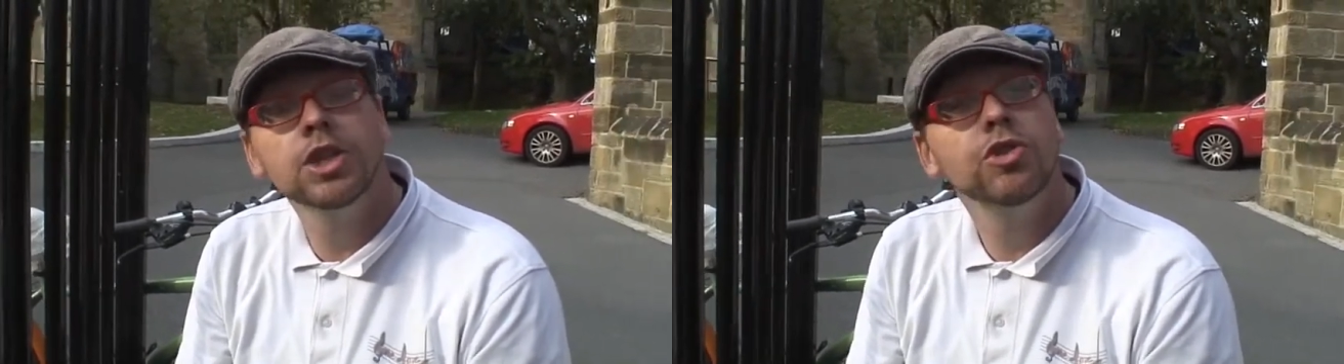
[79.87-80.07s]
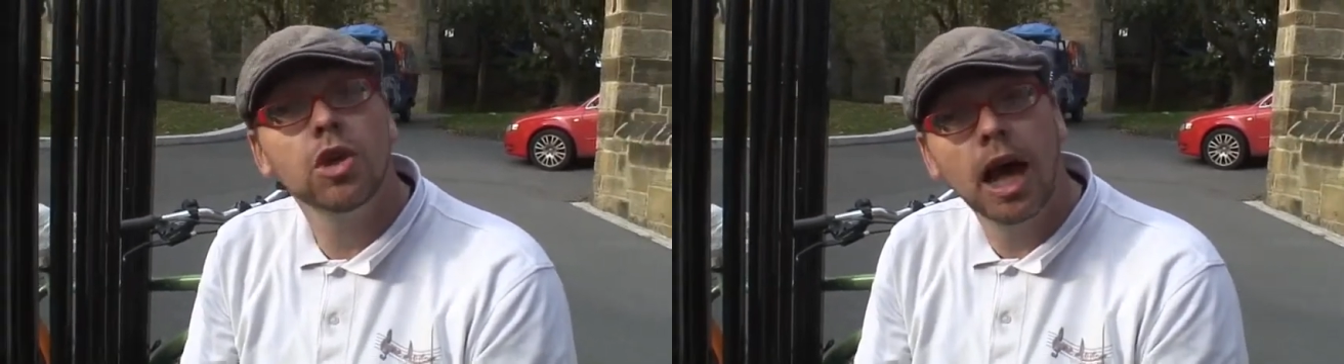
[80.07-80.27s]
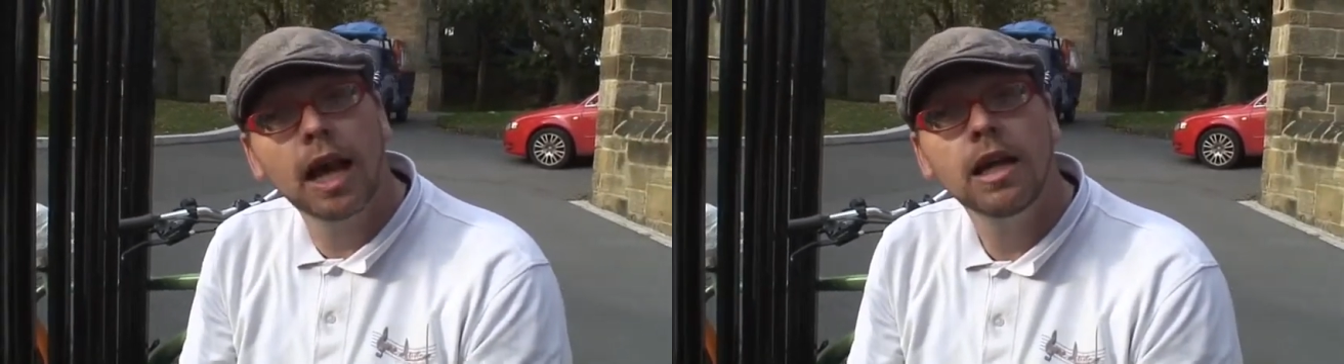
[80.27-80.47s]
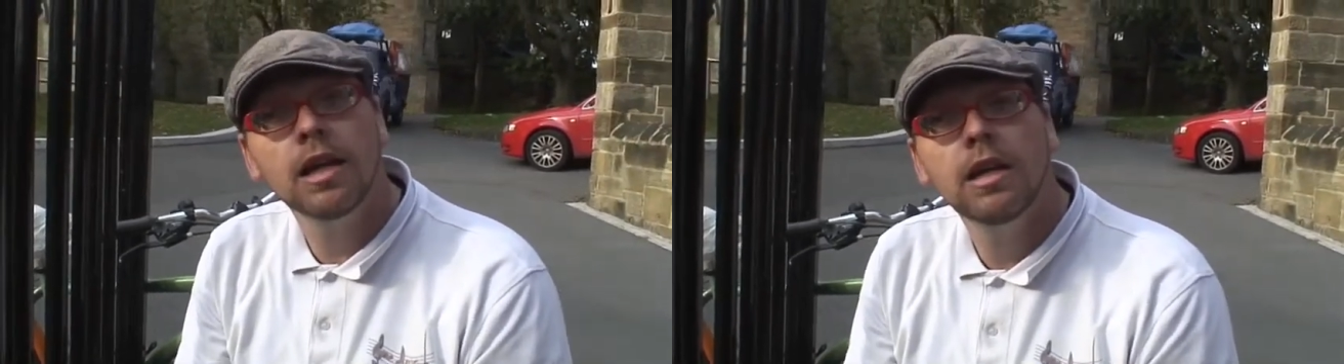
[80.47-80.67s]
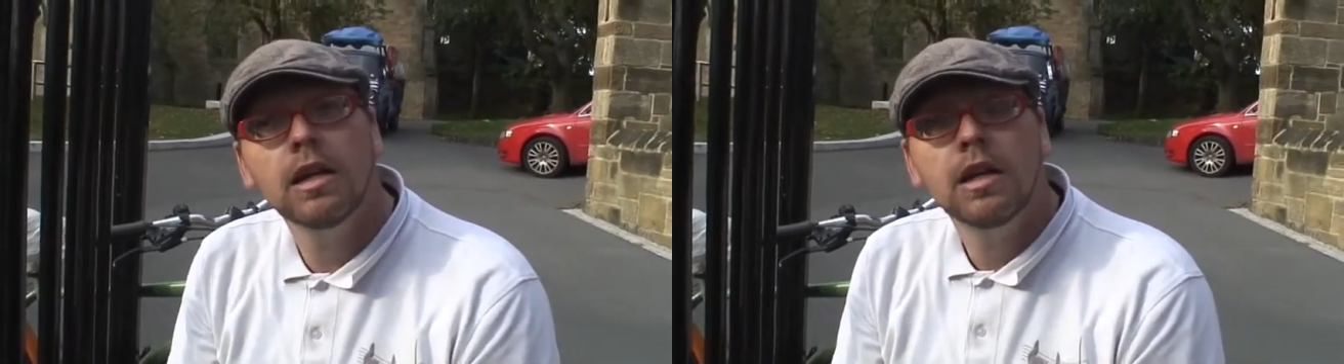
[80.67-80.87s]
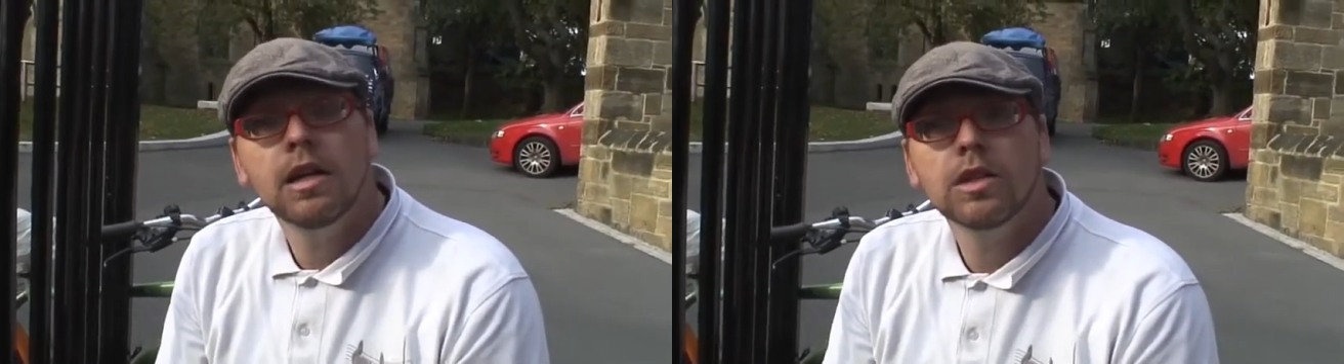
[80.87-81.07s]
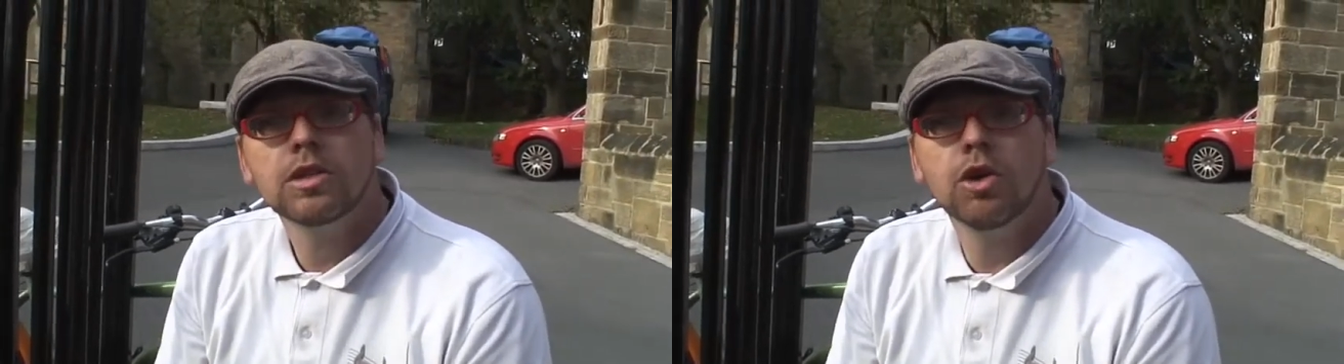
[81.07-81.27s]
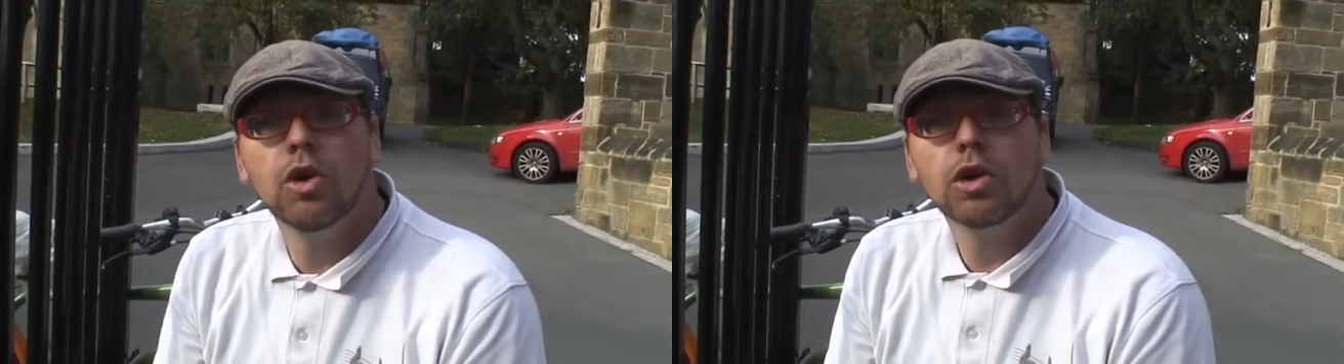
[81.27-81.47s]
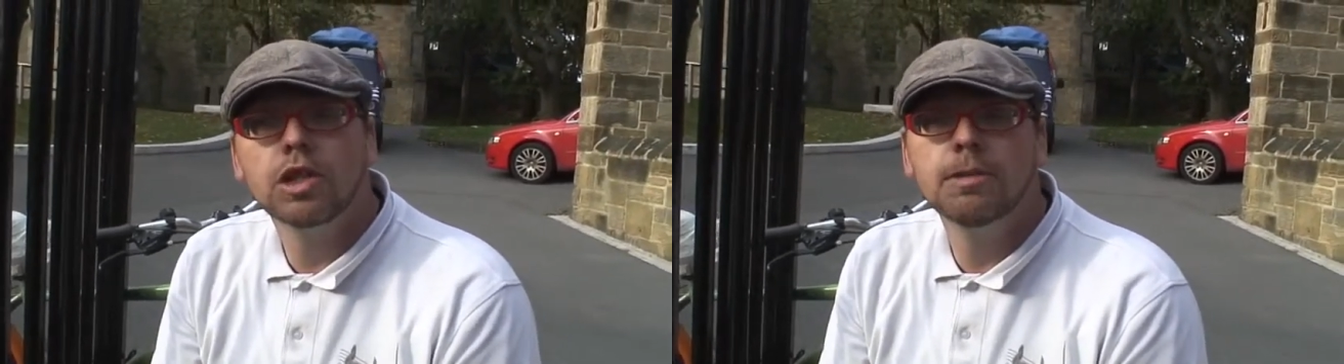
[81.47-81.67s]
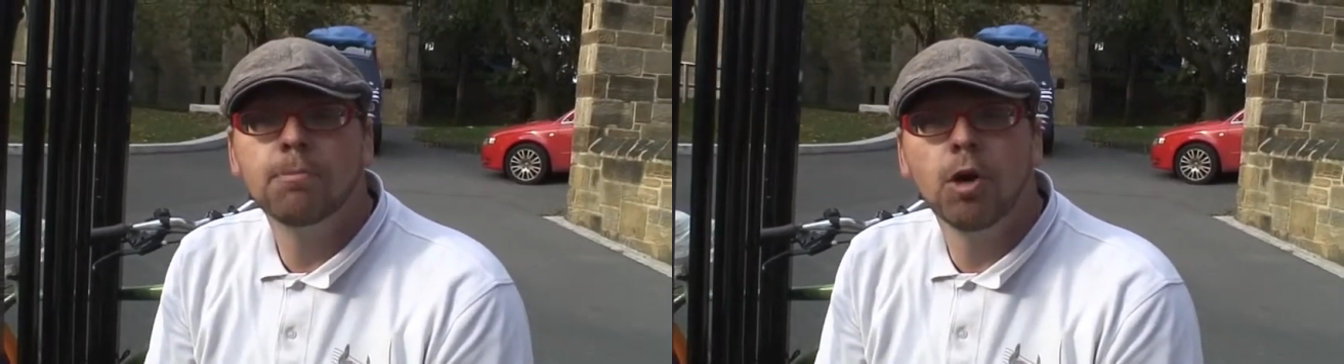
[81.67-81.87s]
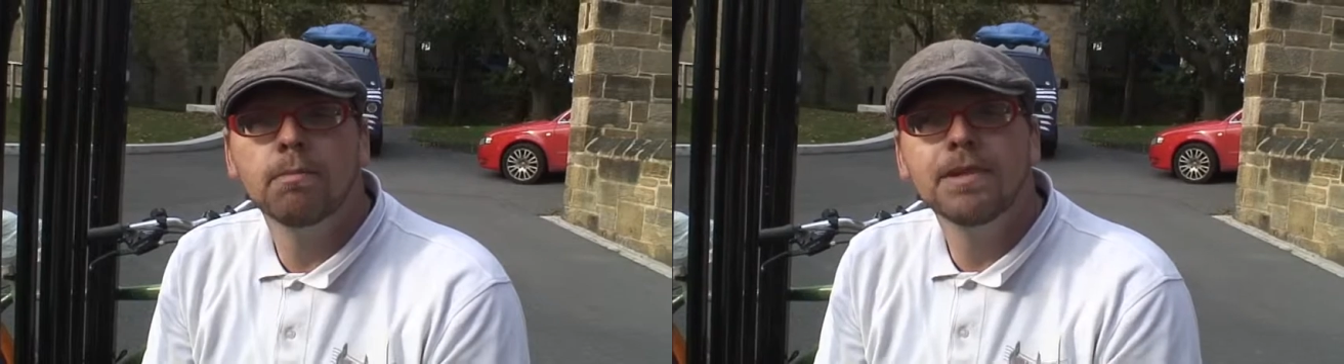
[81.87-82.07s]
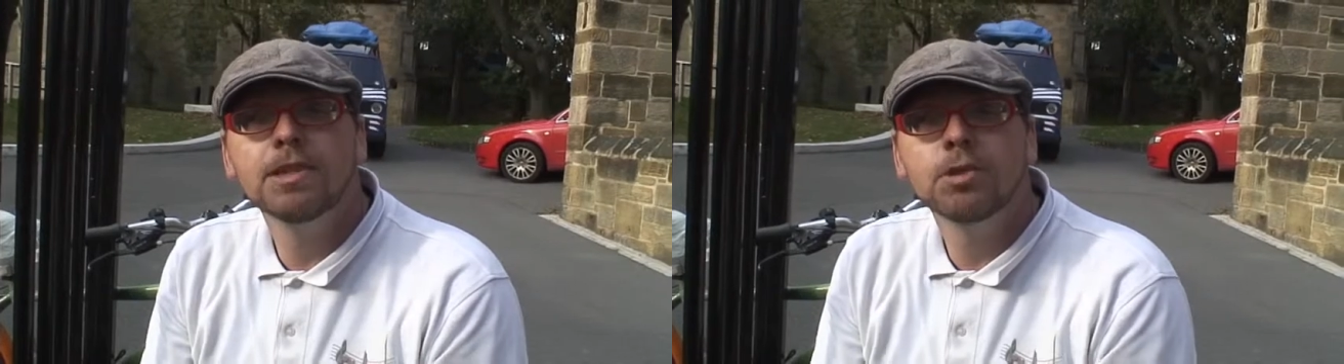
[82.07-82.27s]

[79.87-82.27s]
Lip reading: July, so deploying